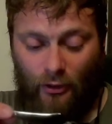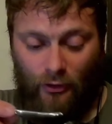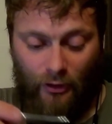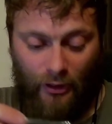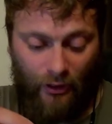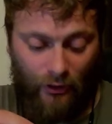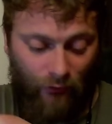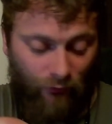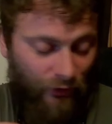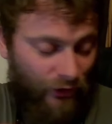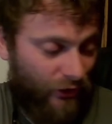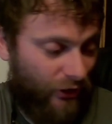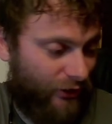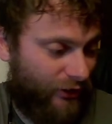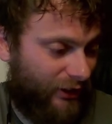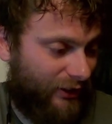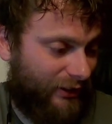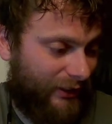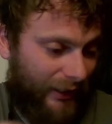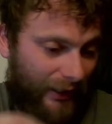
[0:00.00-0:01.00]
Now, the reason I
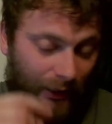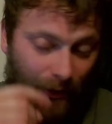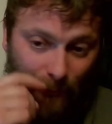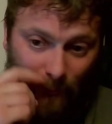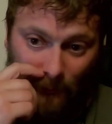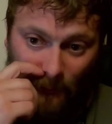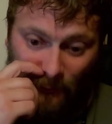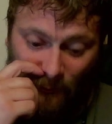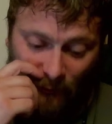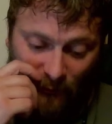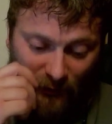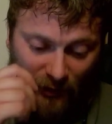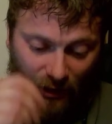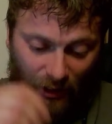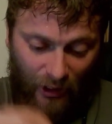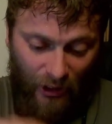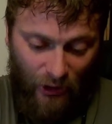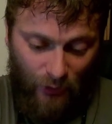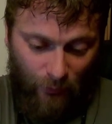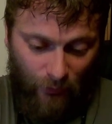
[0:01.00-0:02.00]
did that
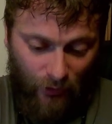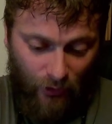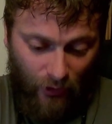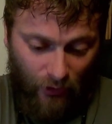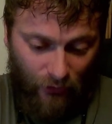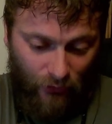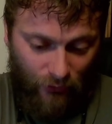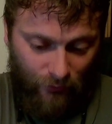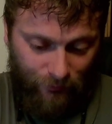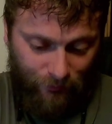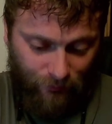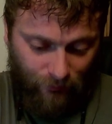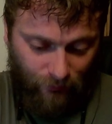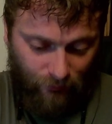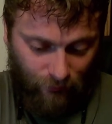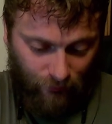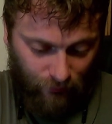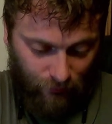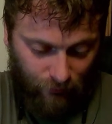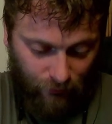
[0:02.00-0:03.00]
is because
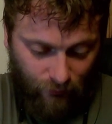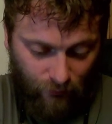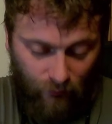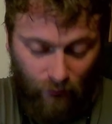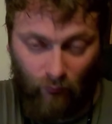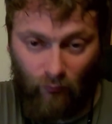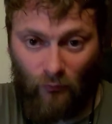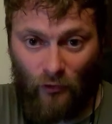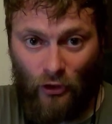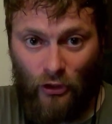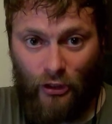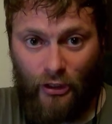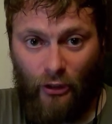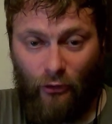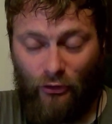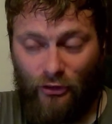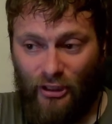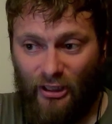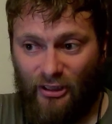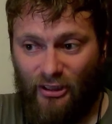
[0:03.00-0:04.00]
you
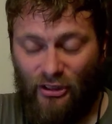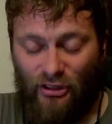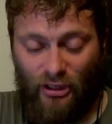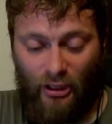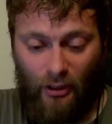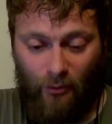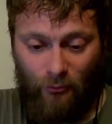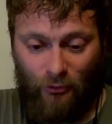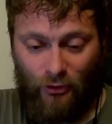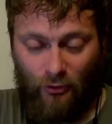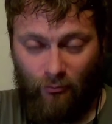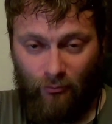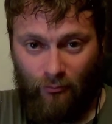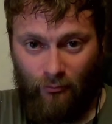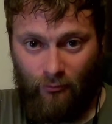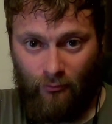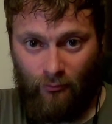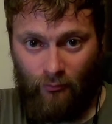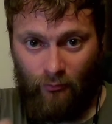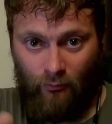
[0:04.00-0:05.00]
go 6-inch arms,
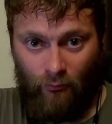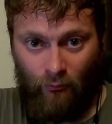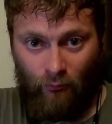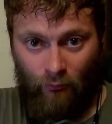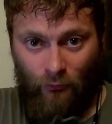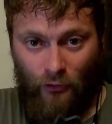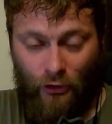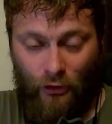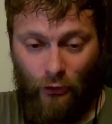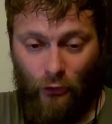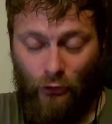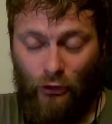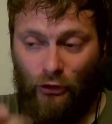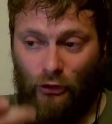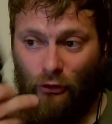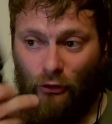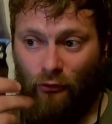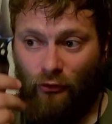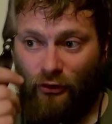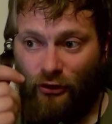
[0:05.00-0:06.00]
you can only
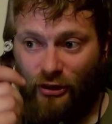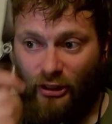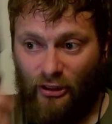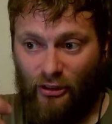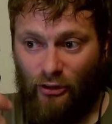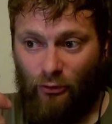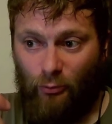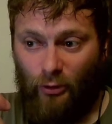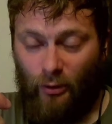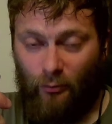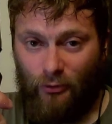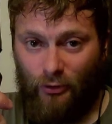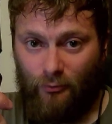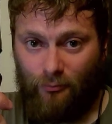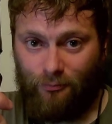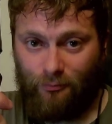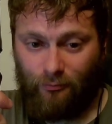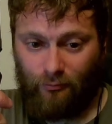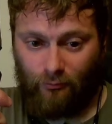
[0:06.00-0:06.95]
do 6-inch props.